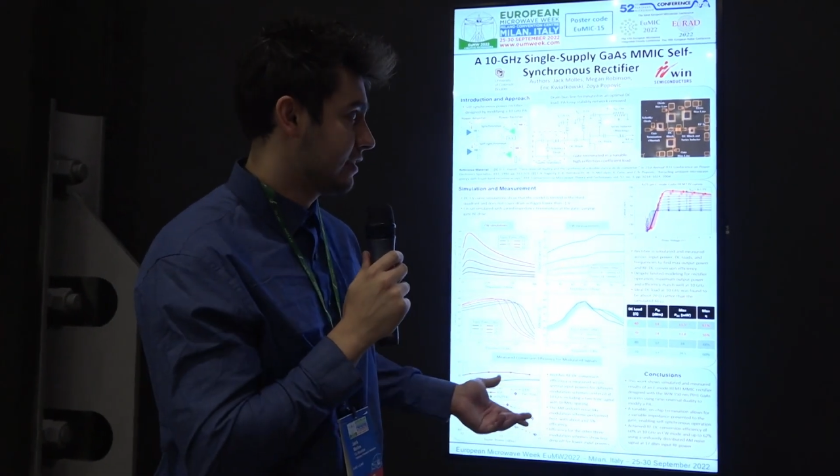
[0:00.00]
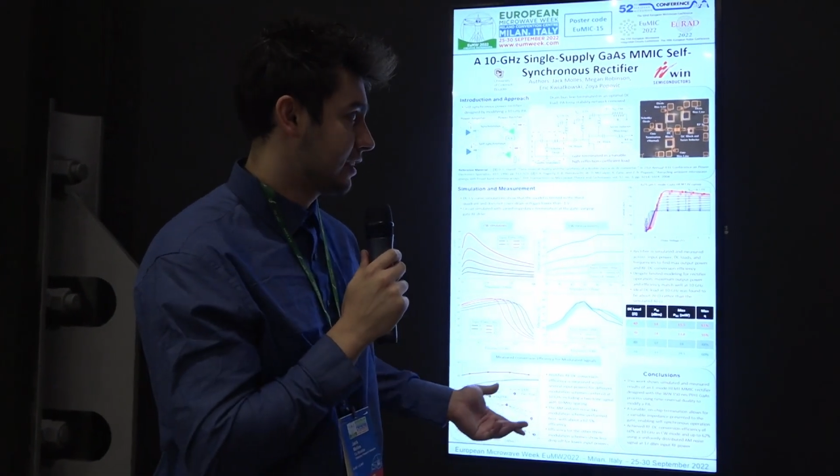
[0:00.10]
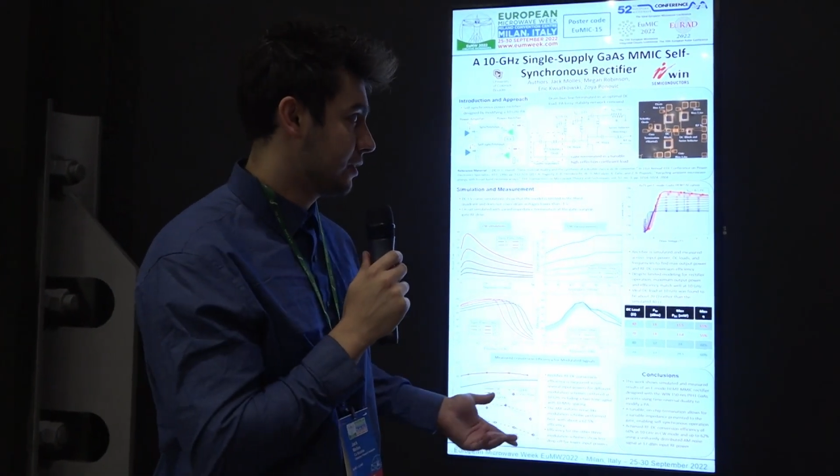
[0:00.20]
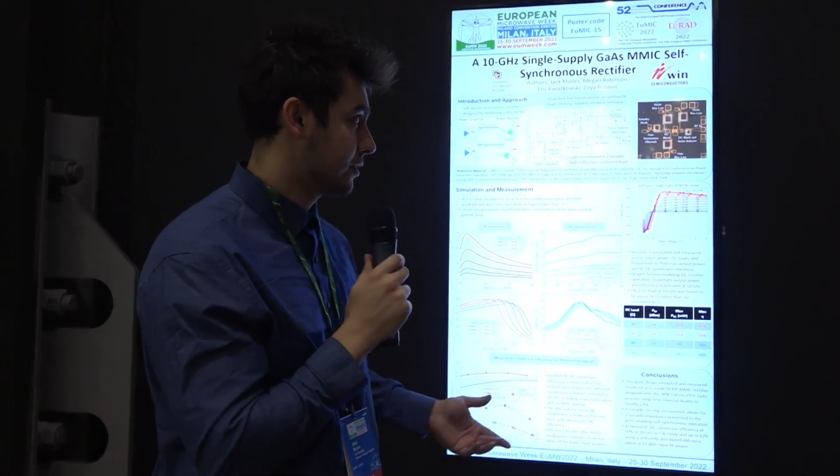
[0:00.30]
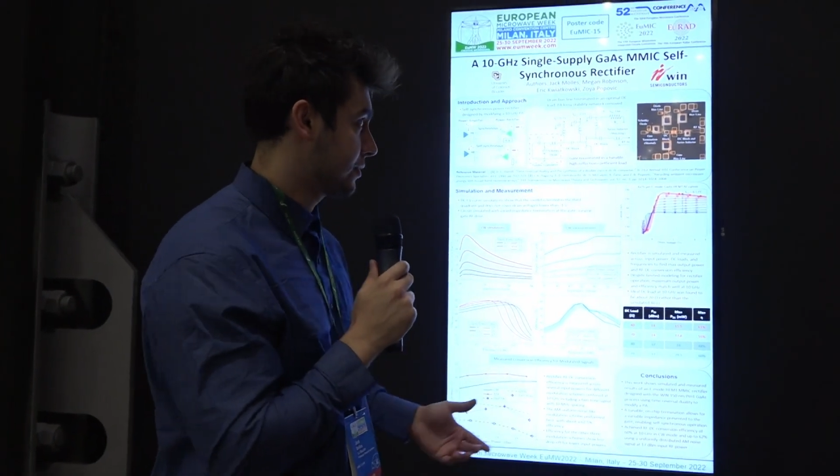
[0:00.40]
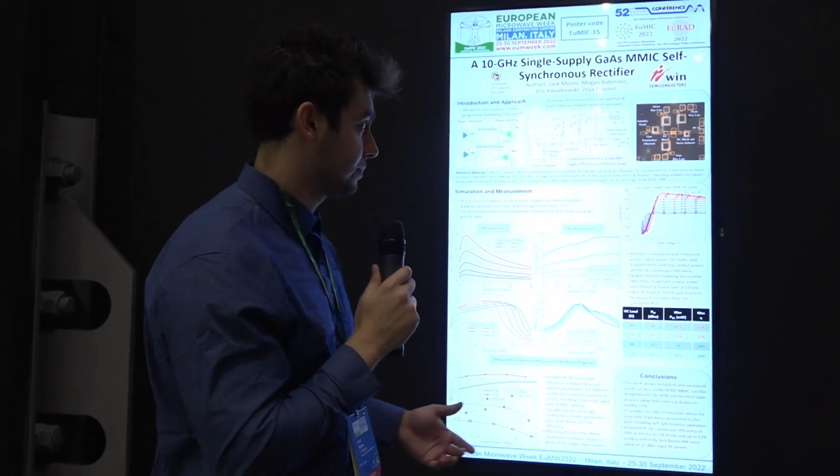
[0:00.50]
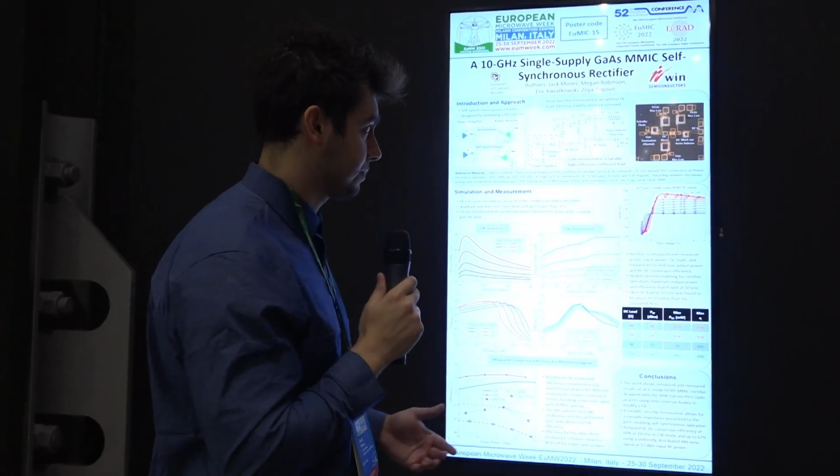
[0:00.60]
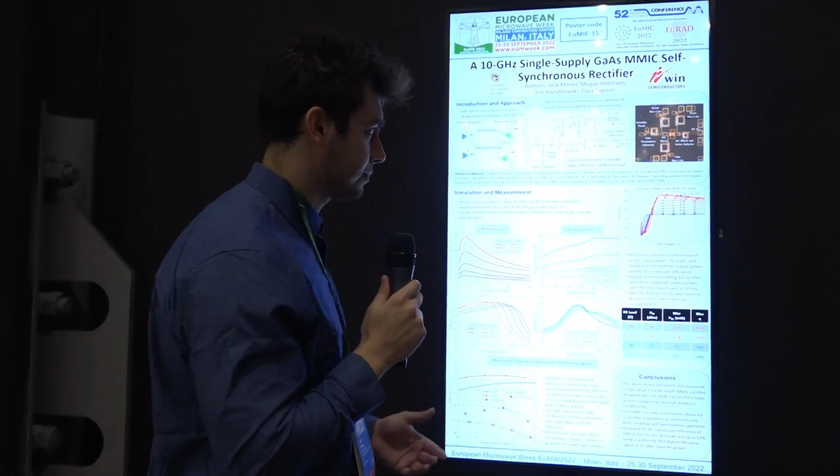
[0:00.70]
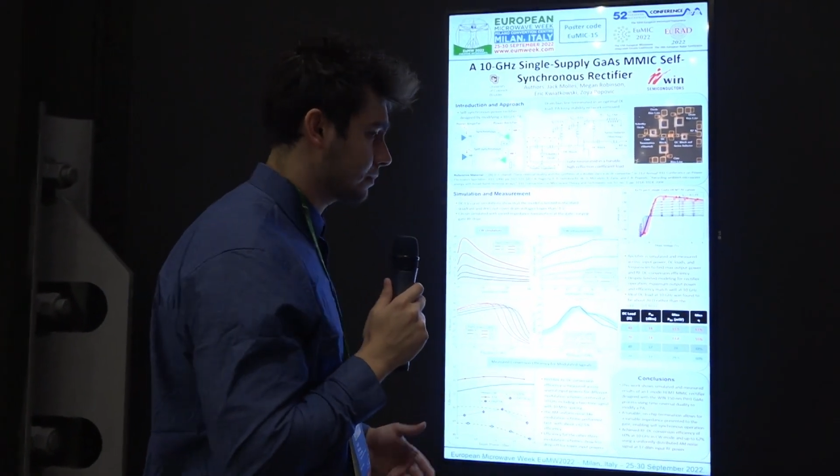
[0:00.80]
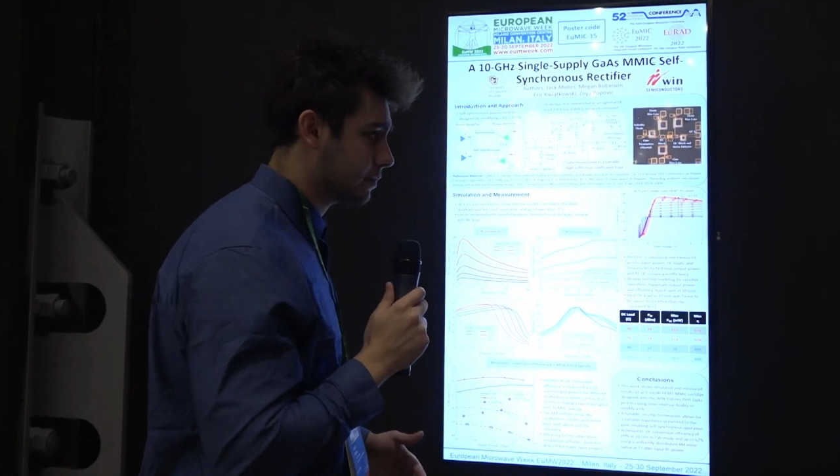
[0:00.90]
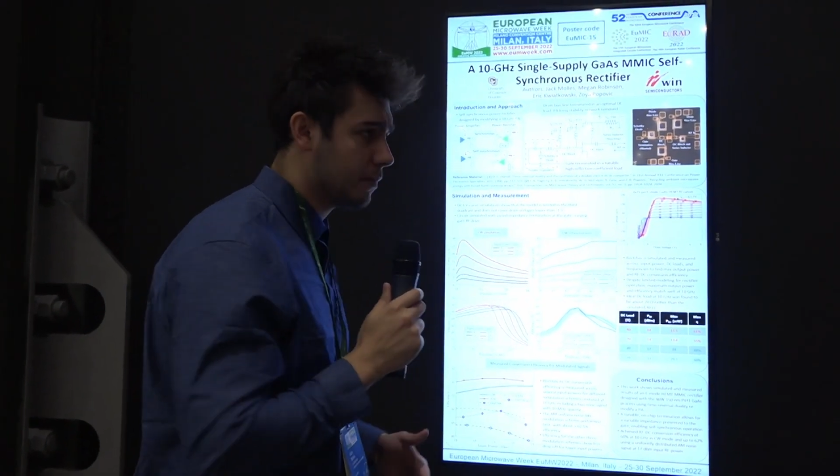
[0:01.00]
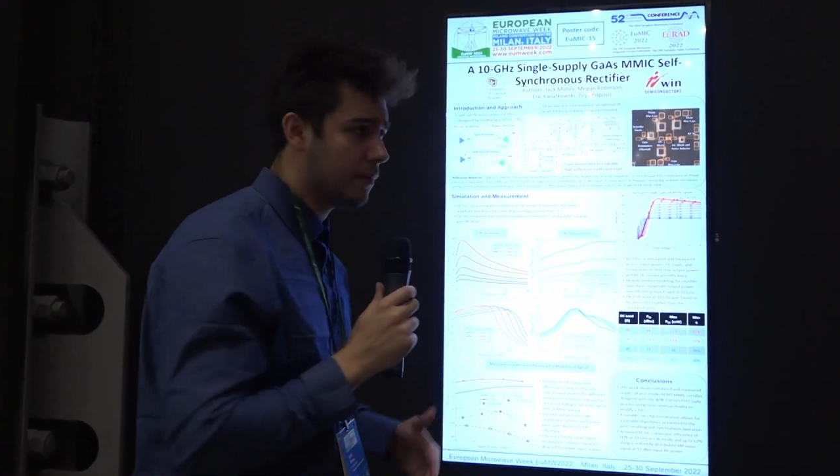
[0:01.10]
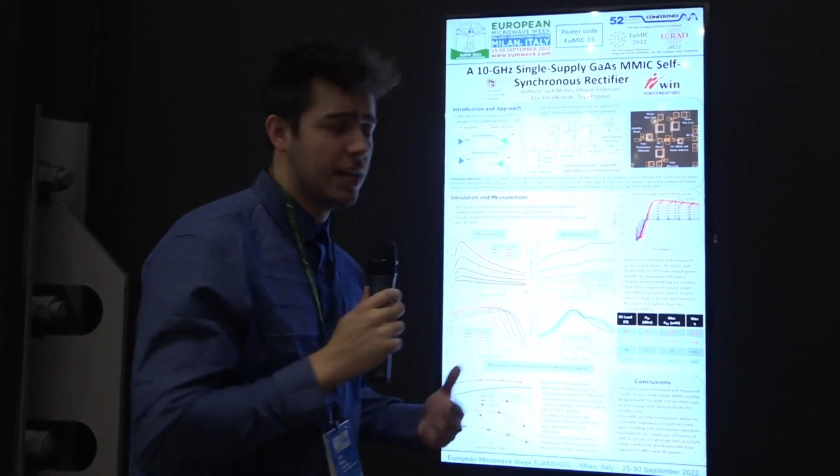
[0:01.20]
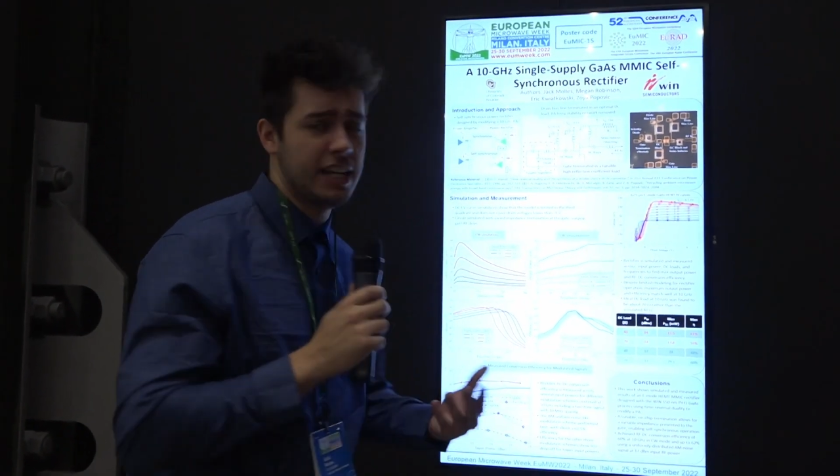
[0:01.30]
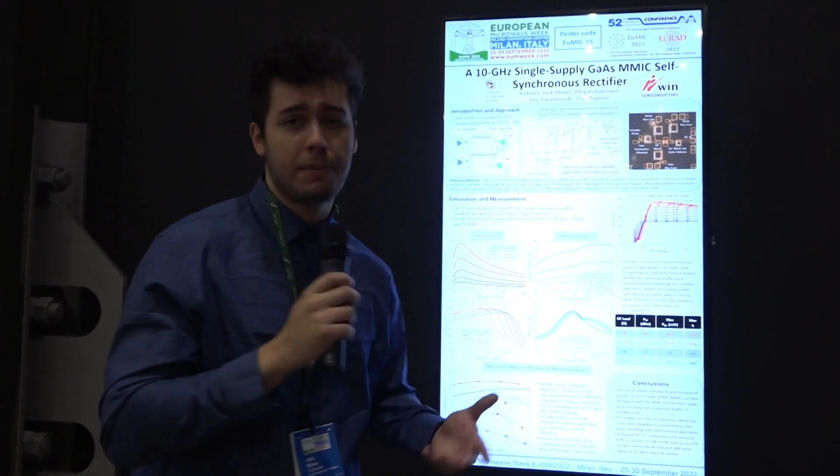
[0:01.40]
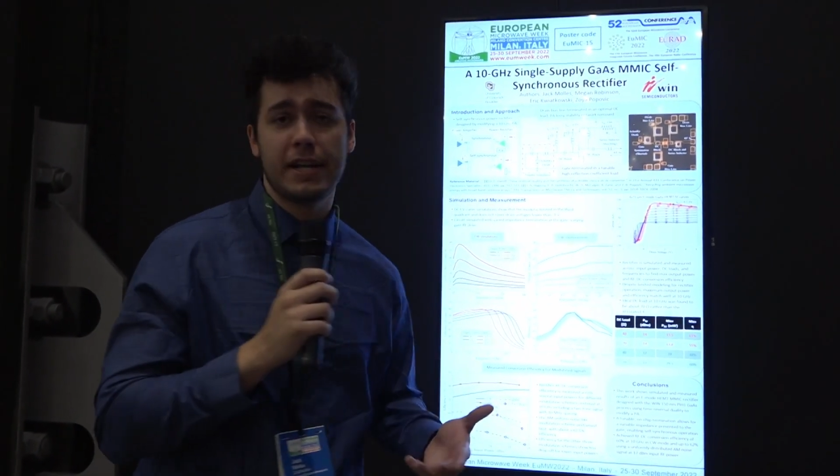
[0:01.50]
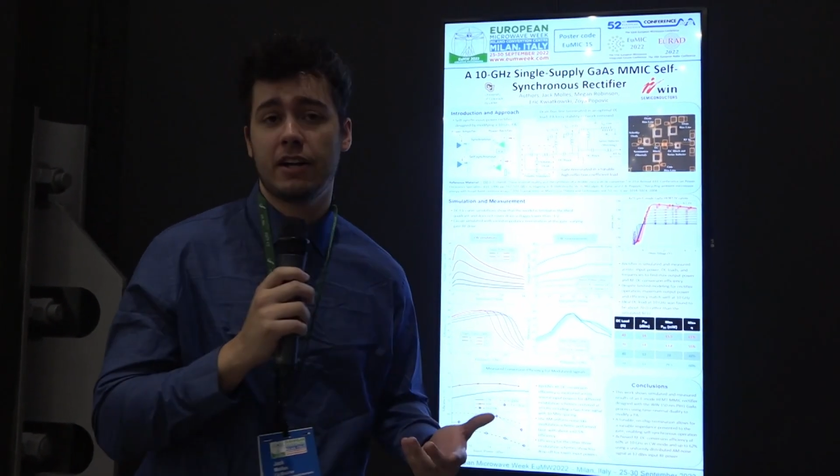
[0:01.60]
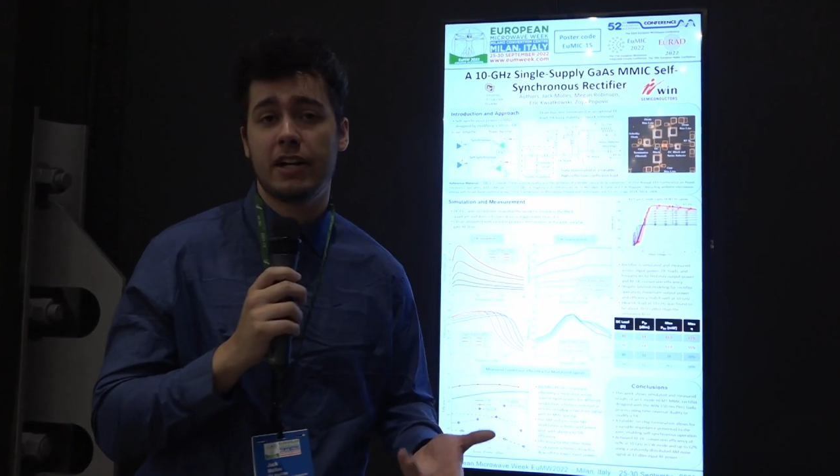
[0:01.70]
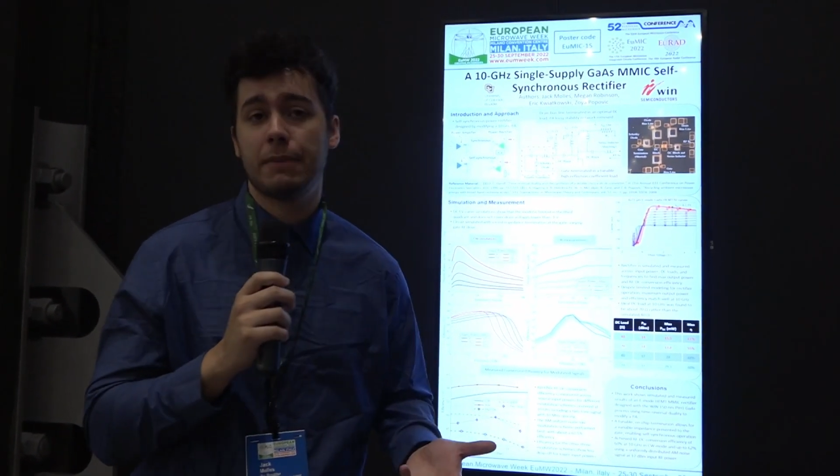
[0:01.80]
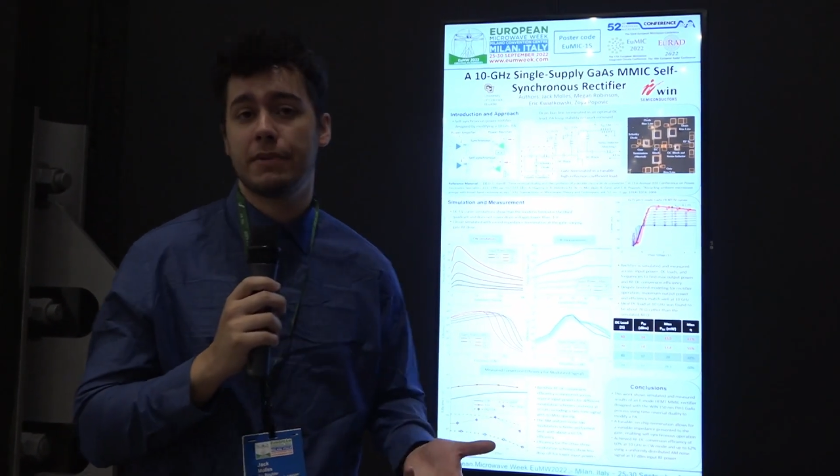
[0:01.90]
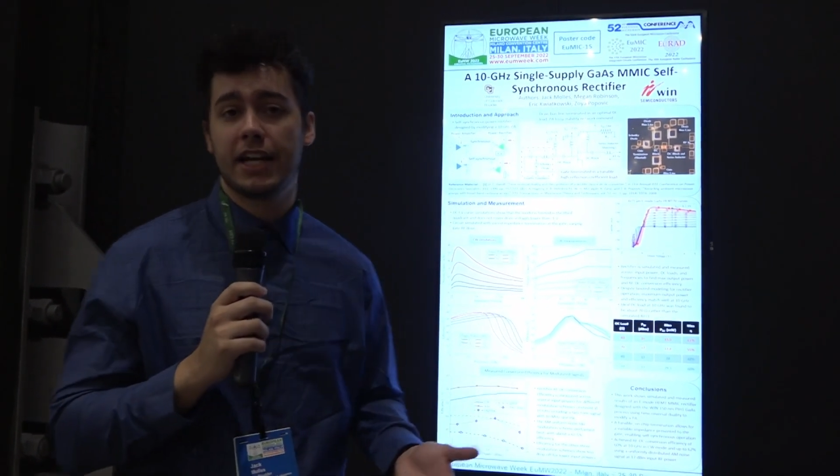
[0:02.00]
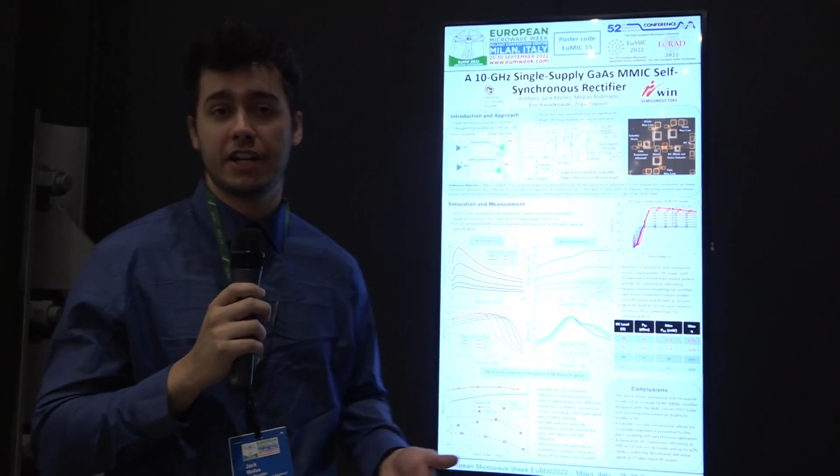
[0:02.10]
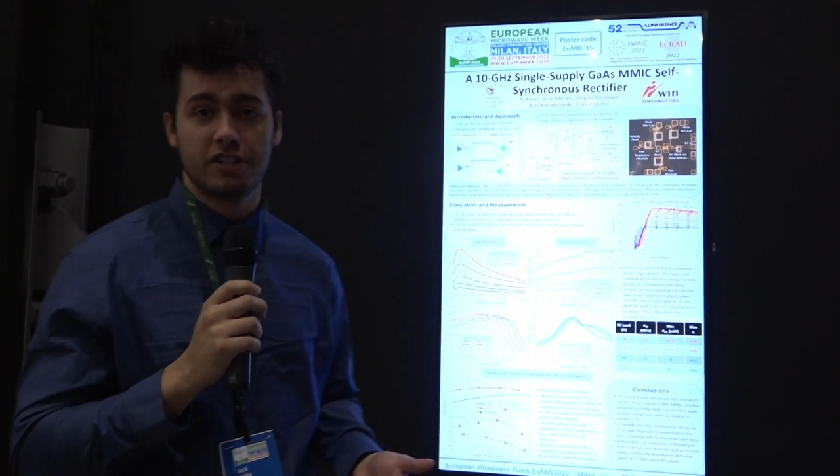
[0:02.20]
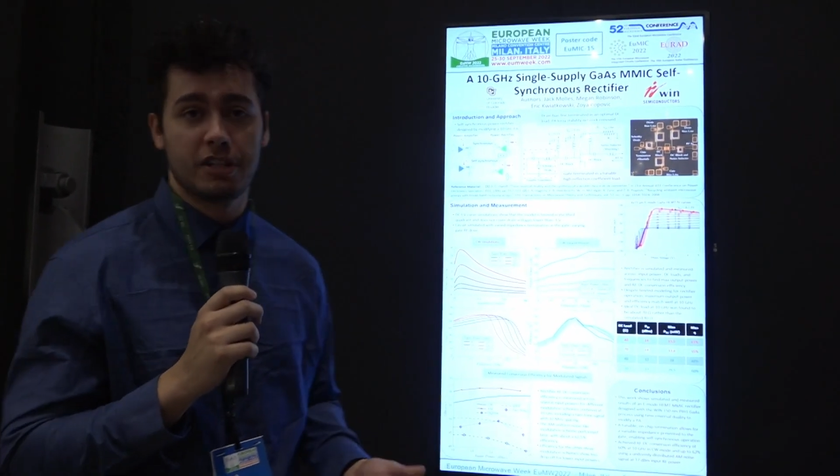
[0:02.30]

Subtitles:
signals. And depending on application,